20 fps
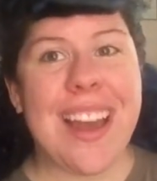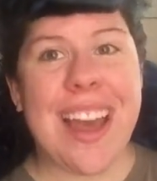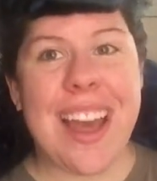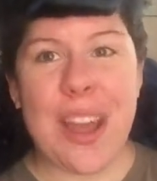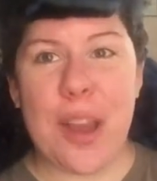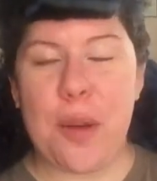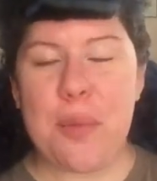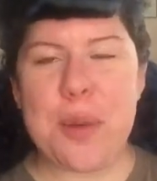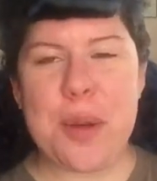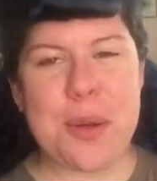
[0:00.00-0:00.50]
I
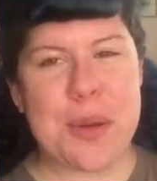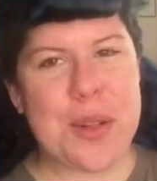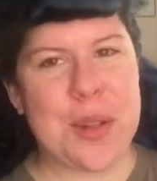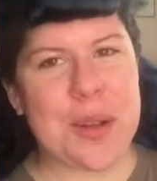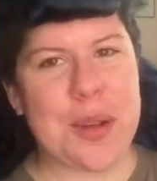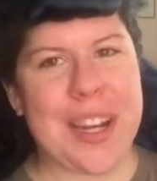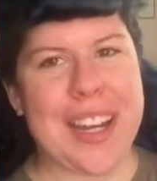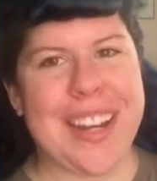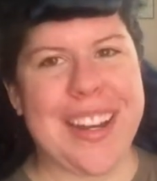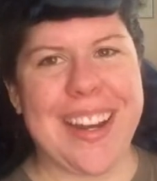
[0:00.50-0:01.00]
hope you
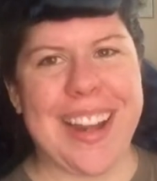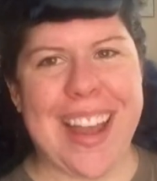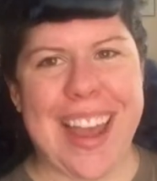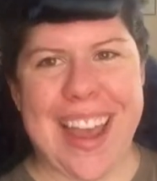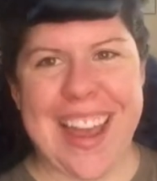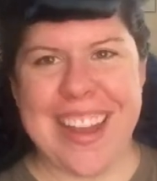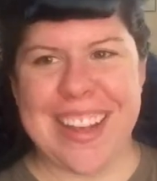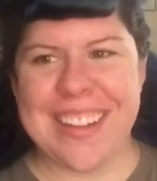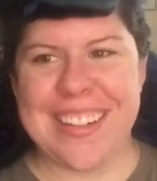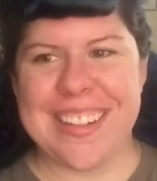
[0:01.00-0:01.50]
enjoy it.
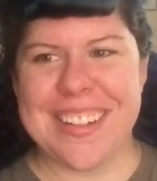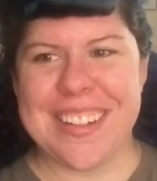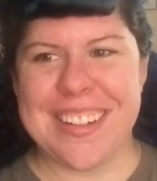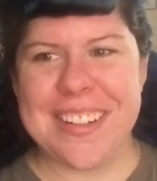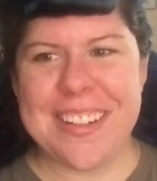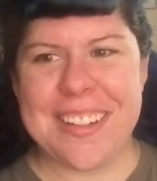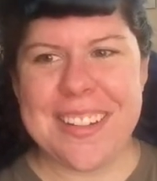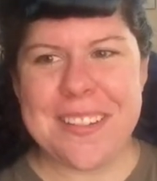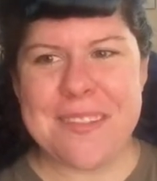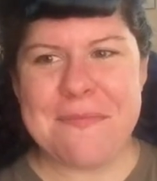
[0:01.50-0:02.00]

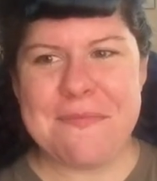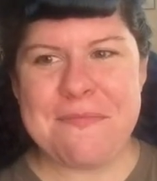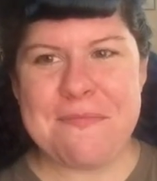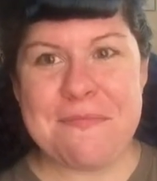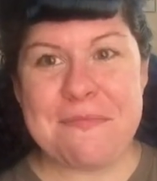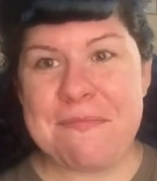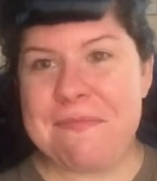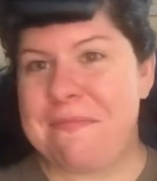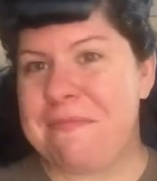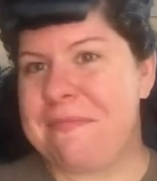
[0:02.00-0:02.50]
And
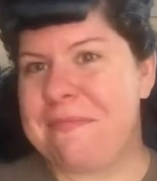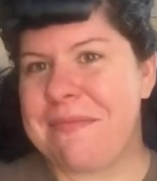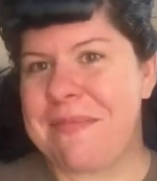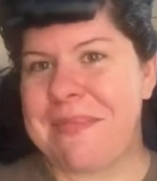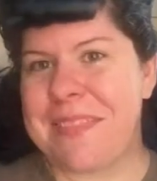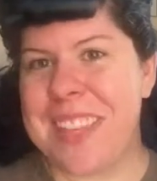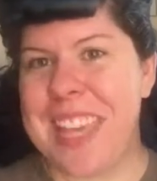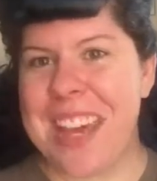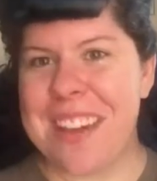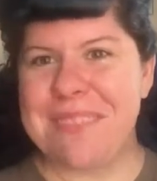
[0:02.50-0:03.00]

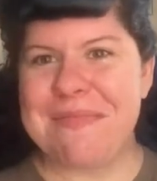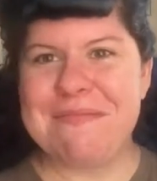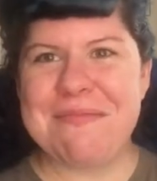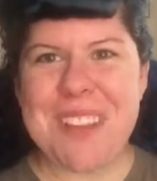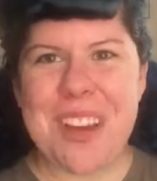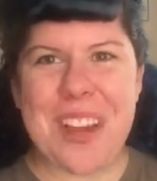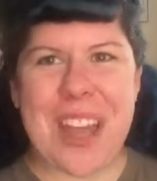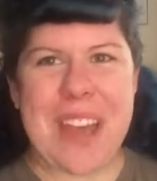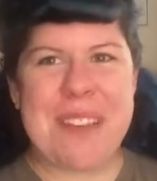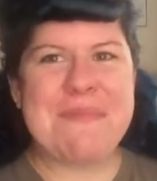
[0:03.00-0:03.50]
yeah,
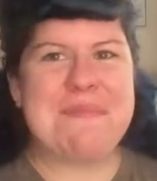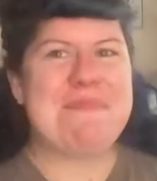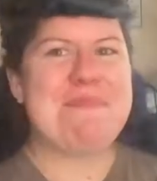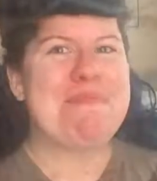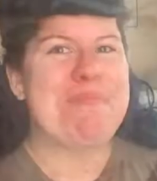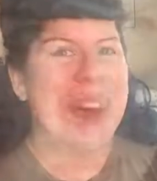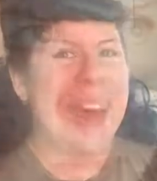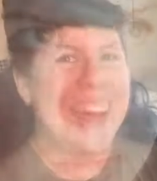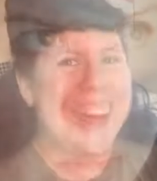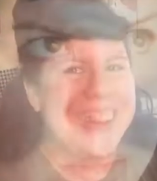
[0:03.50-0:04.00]
okay,
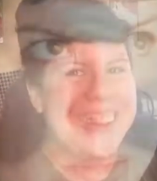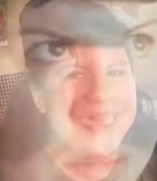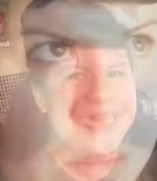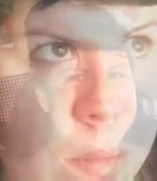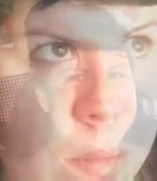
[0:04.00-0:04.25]
bye.